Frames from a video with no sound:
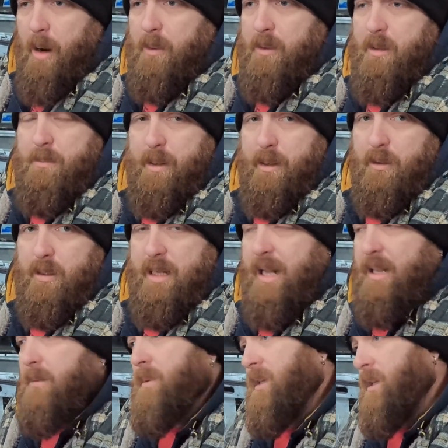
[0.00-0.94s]
I want to build an
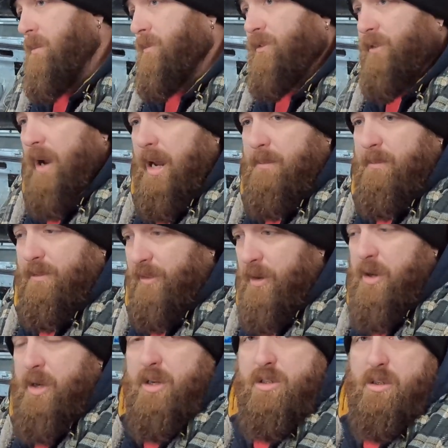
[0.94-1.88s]
aluminium frame
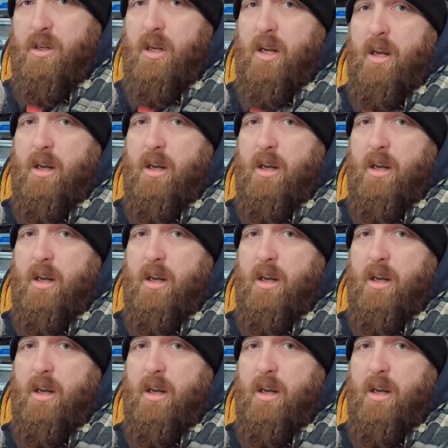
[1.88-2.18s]
first,